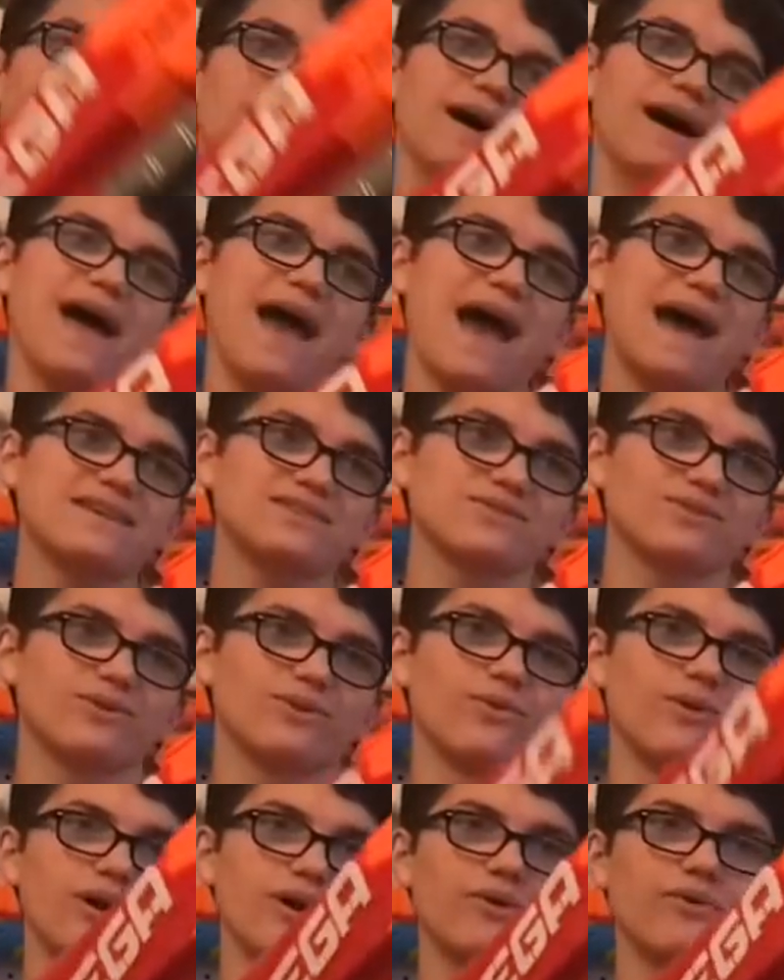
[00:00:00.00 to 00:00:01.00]
a hassle
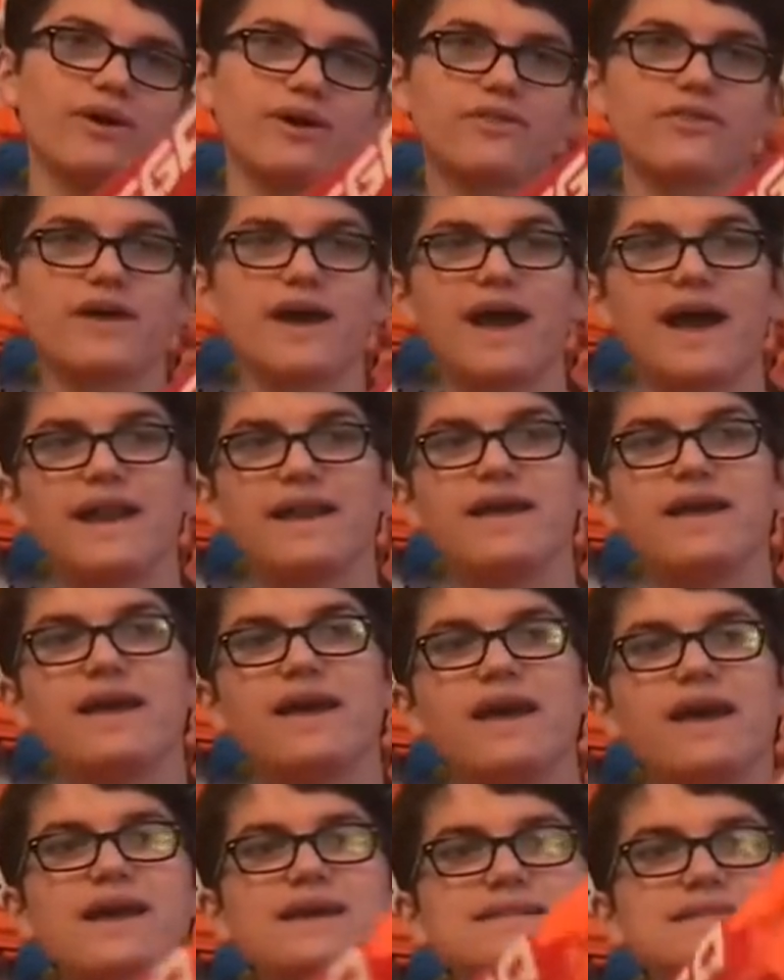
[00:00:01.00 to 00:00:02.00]
to work with, and
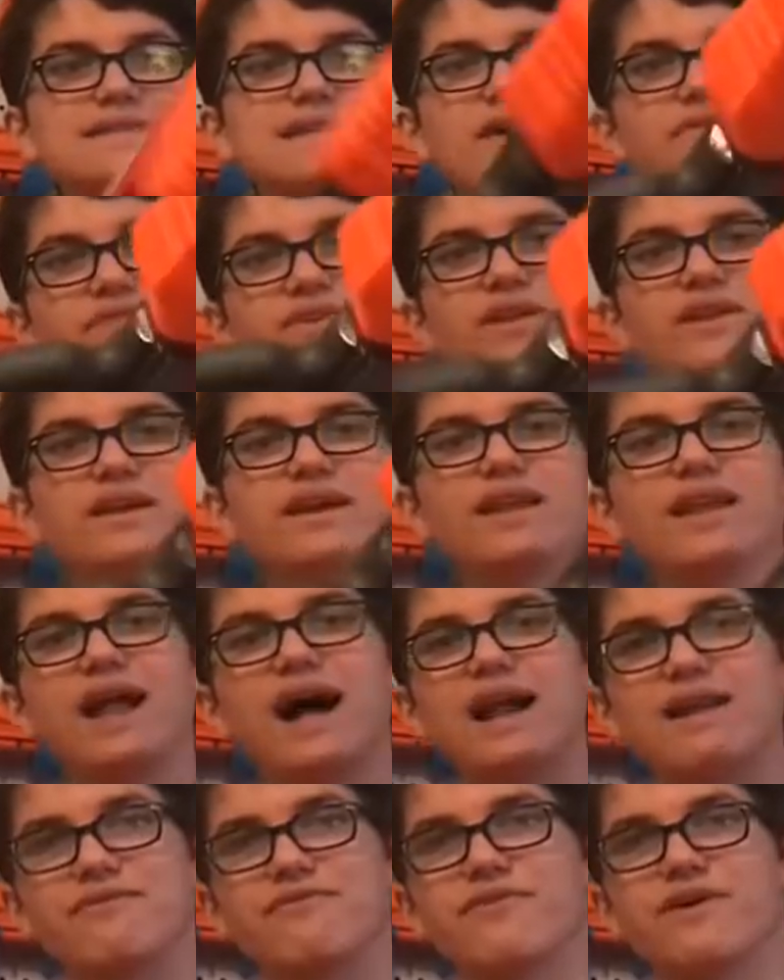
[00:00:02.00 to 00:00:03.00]
it's definitely a
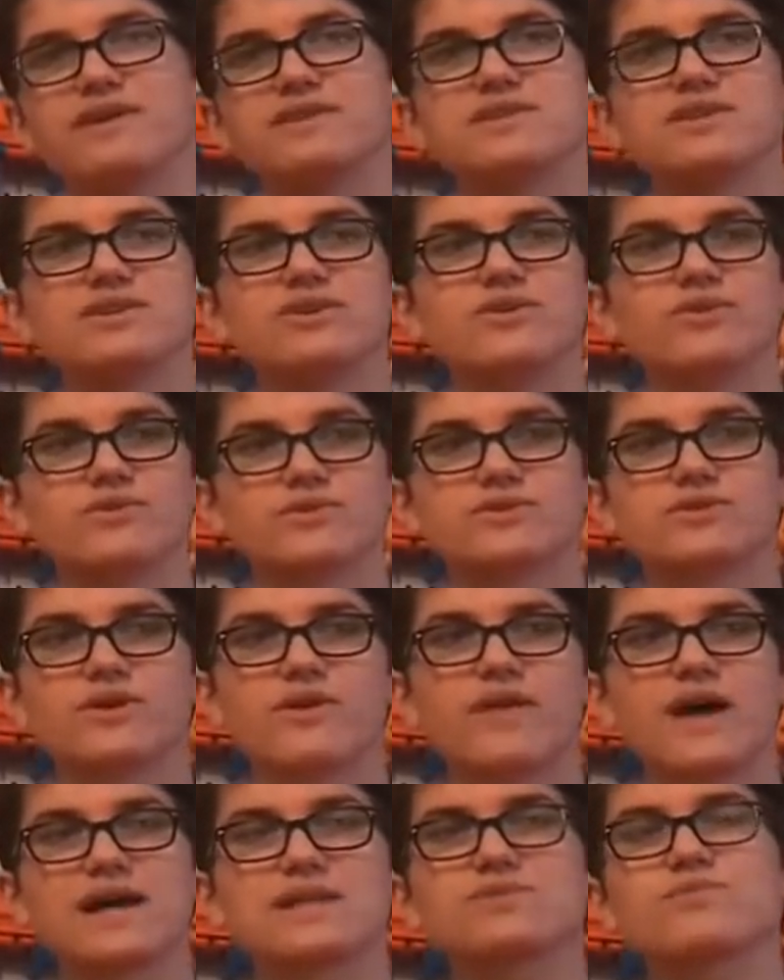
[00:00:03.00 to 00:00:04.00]
lot of fun to use, so
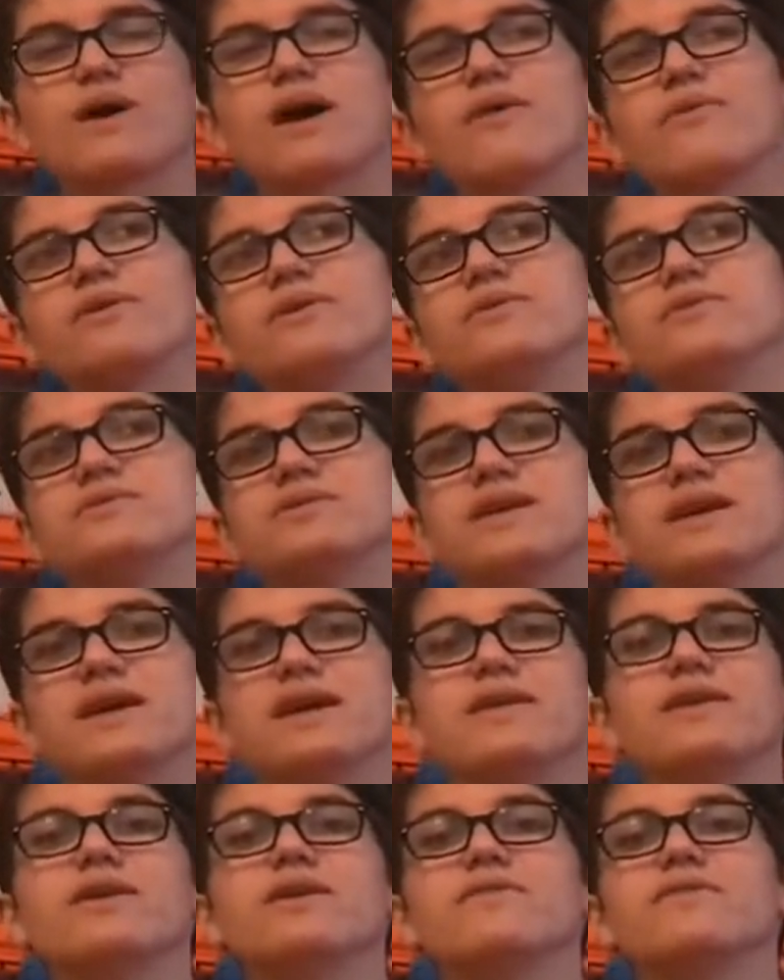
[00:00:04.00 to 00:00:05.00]
that's why we're using it
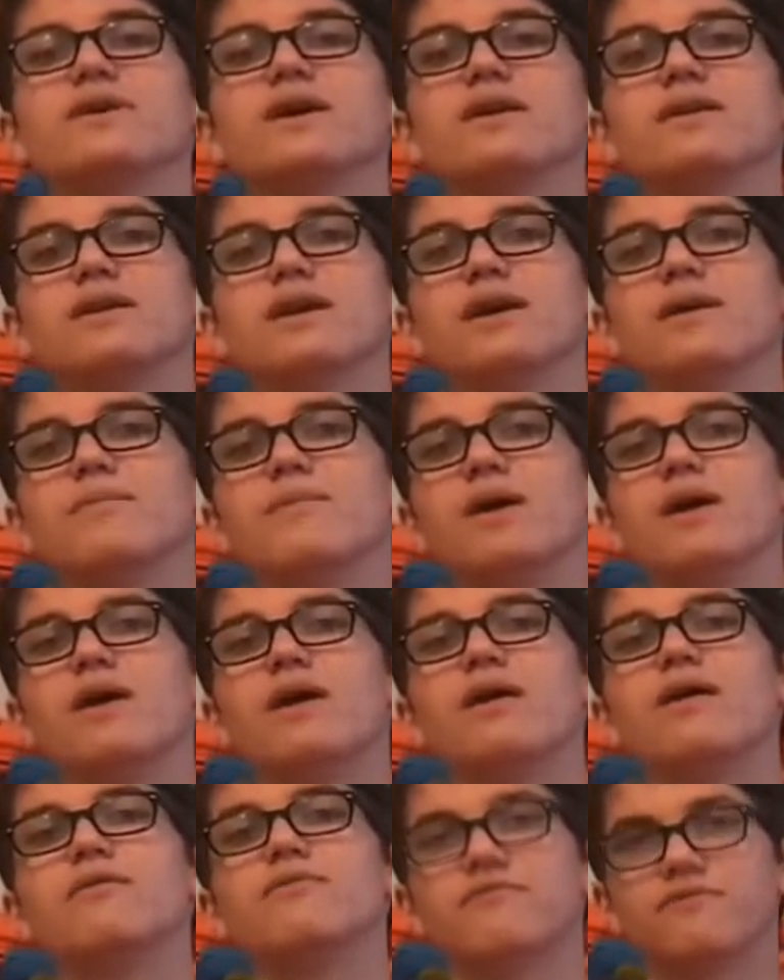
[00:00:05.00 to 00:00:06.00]
in Nerf Gun Game
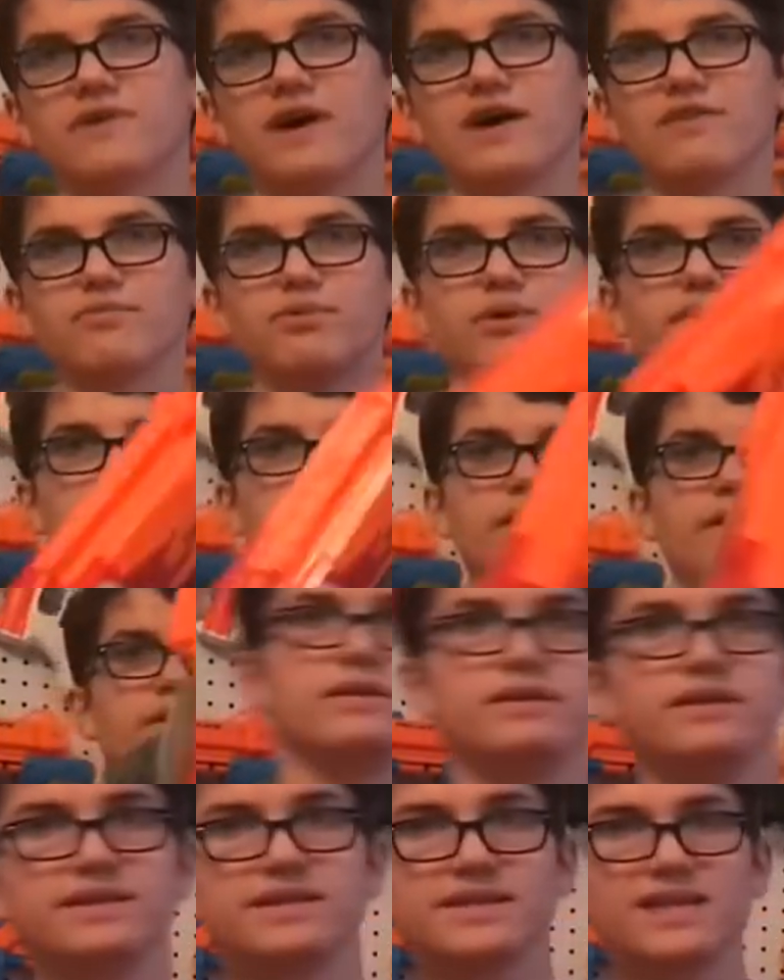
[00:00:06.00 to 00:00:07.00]
5.0.
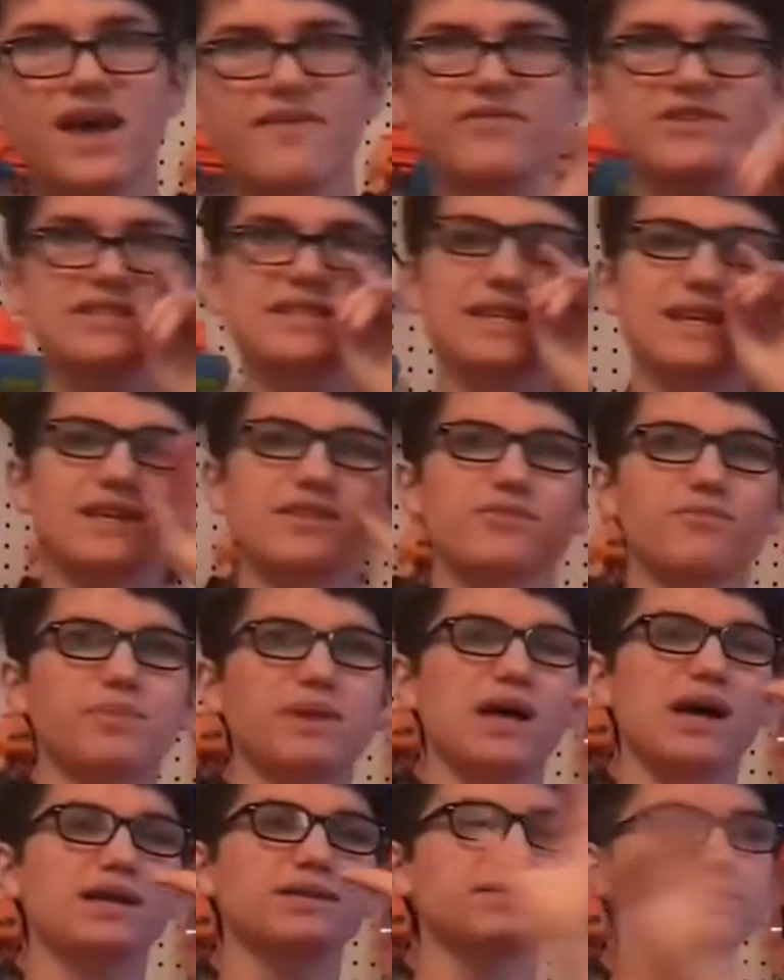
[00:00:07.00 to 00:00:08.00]
The 17th
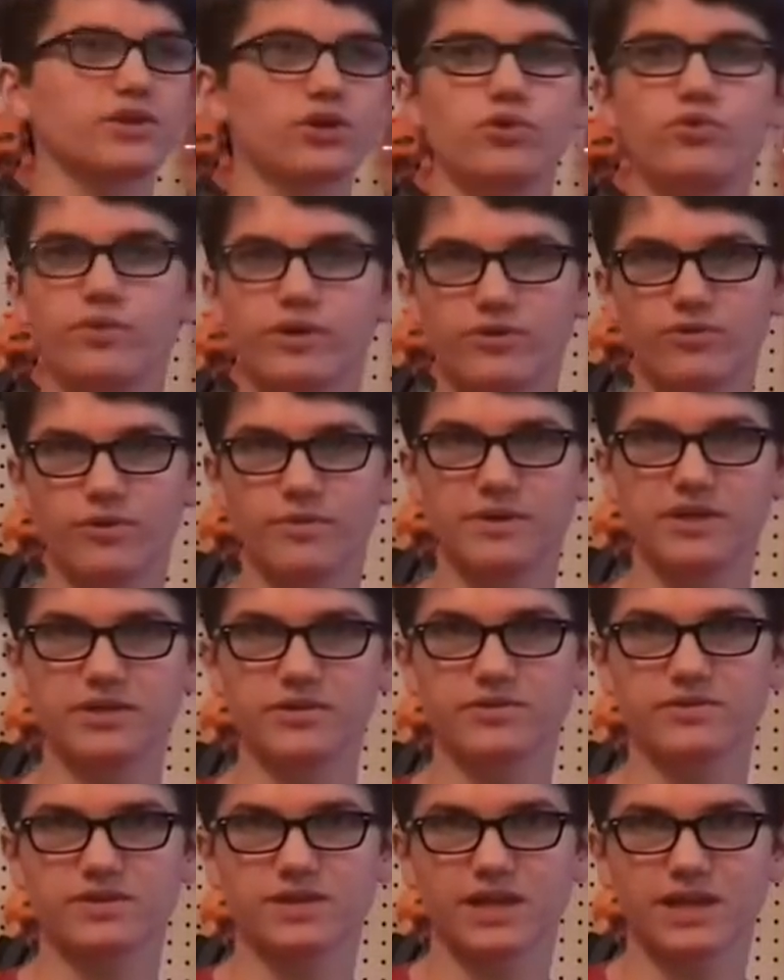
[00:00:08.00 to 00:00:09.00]
blaster we will be
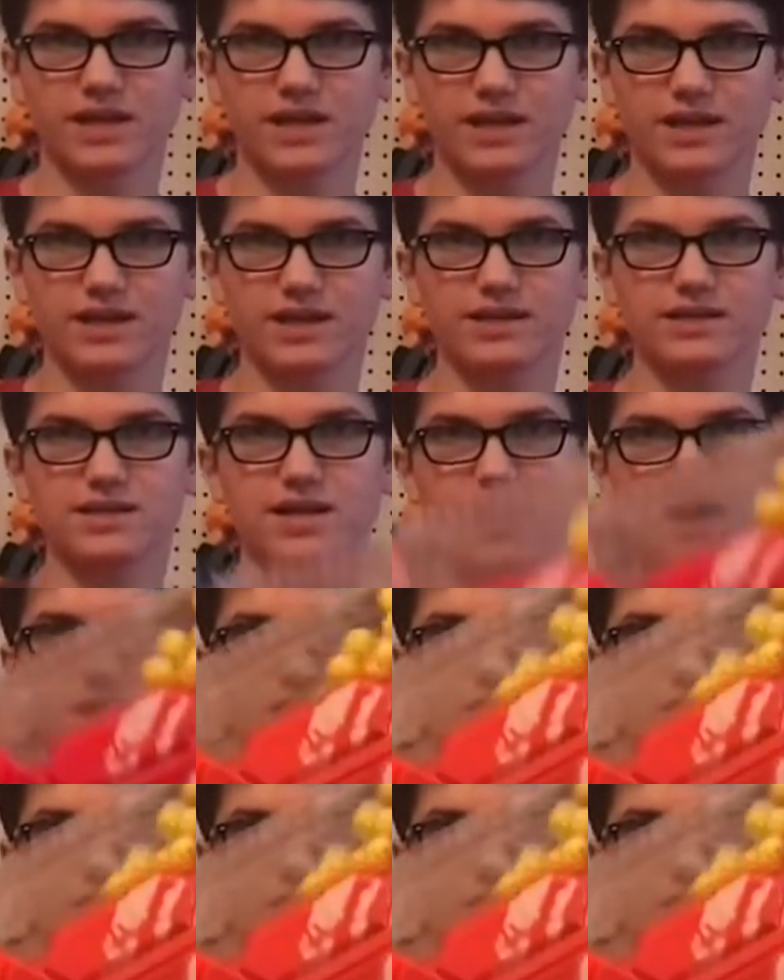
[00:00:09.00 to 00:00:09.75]
using is